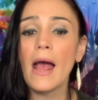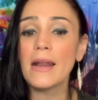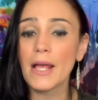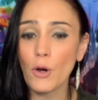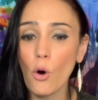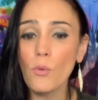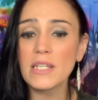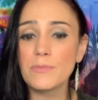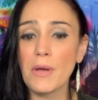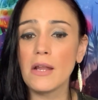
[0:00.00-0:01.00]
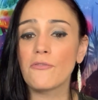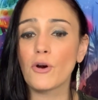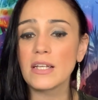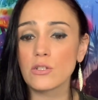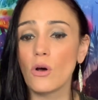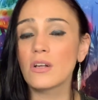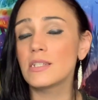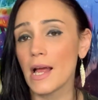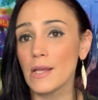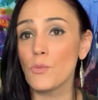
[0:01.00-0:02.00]
and had always been for as long as
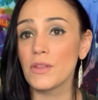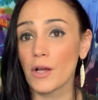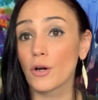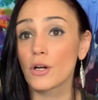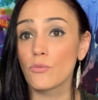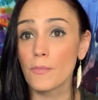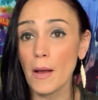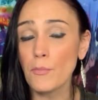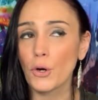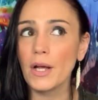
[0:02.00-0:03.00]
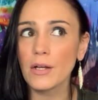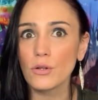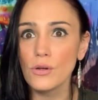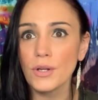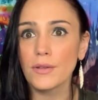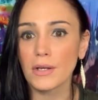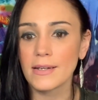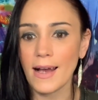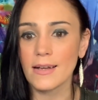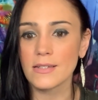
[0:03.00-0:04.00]
anyone there could remember, including the
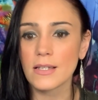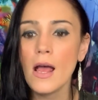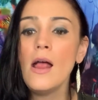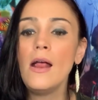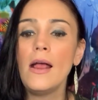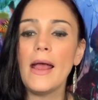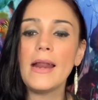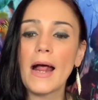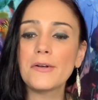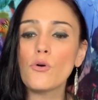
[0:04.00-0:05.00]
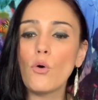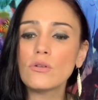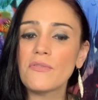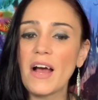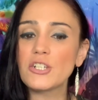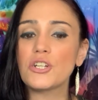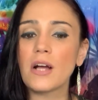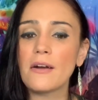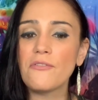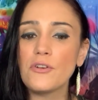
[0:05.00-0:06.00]
cadets. It had an old-fashioned
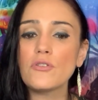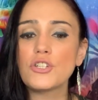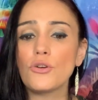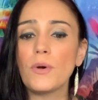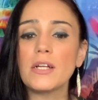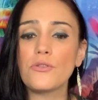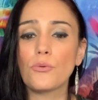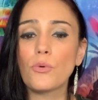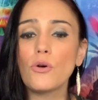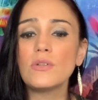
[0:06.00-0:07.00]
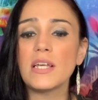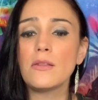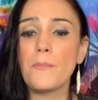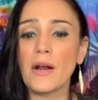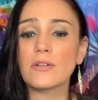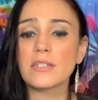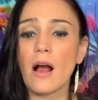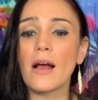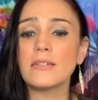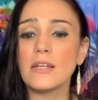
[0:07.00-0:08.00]
kind of feel to it, the roads and the bare
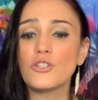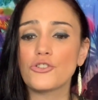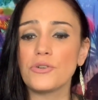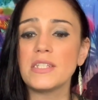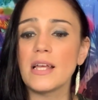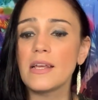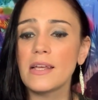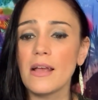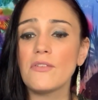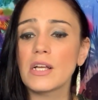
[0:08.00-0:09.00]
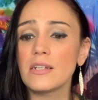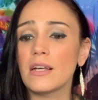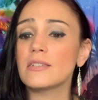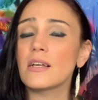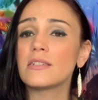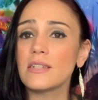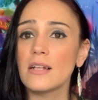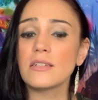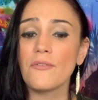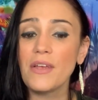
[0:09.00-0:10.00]
skies and streets, and it gave the cadets a
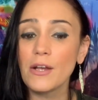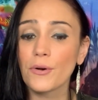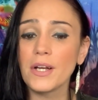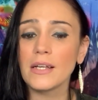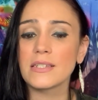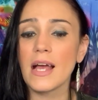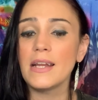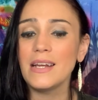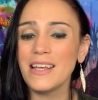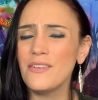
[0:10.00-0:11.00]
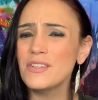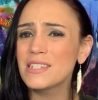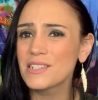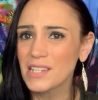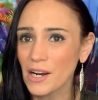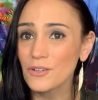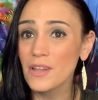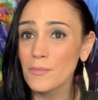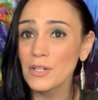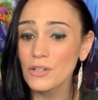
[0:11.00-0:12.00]
sense of eeriness, and it even scared
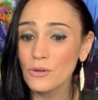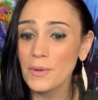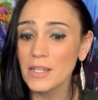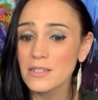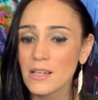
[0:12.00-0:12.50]
them a little bit.